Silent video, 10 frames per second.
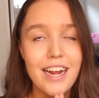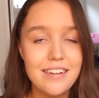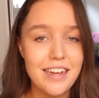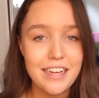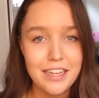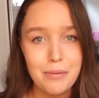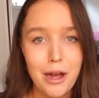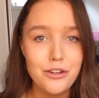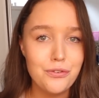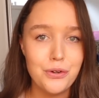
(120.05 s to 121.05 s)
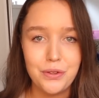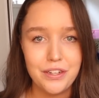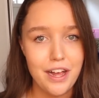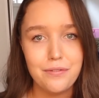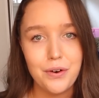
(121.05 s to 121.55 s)
insanely much for all the
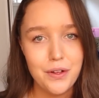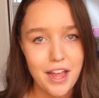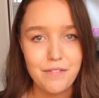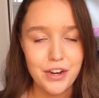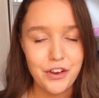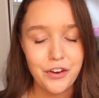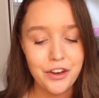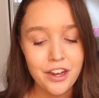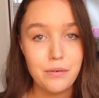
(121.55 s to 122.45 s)
love on that video.